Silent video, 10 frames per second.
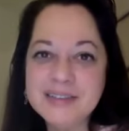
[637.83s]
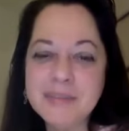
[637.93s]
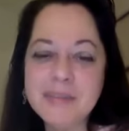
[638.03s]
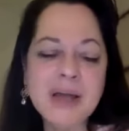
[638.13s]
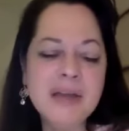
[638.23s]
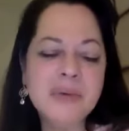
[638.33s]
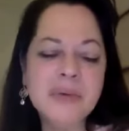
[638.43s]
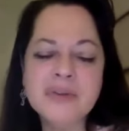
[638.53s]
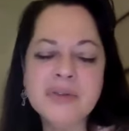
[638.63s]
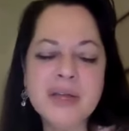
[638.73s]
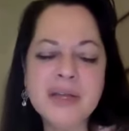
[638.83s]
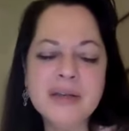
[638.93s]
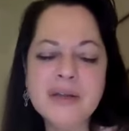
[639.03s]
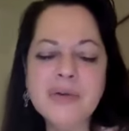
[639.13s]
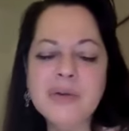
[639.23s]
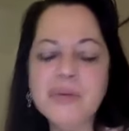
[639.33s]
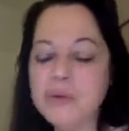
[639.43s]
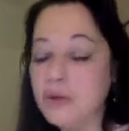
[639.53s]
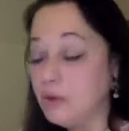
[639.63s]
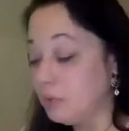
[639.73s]
The mind will say, No, no,
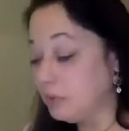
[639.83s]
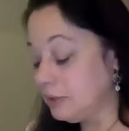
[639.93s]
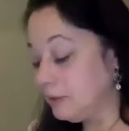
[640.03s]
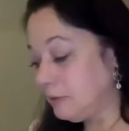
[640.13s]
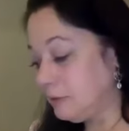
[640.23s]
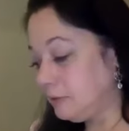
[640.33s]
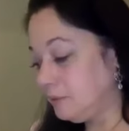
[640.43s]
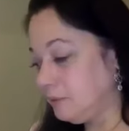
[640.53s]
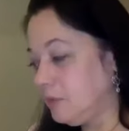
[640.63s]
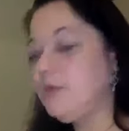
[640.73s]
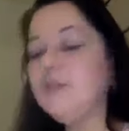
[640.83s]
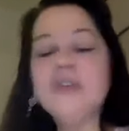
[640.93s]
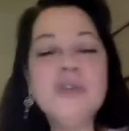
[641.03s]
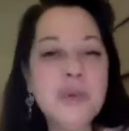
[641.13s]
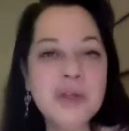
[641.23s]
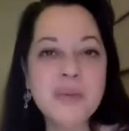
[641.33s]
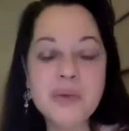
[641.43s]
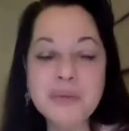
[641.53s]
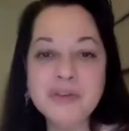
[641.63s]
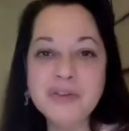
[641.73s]
no, this is the way that
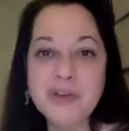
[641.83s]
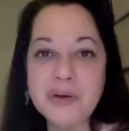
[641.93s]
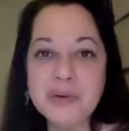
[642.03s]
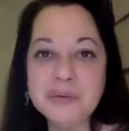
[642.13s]
we must go.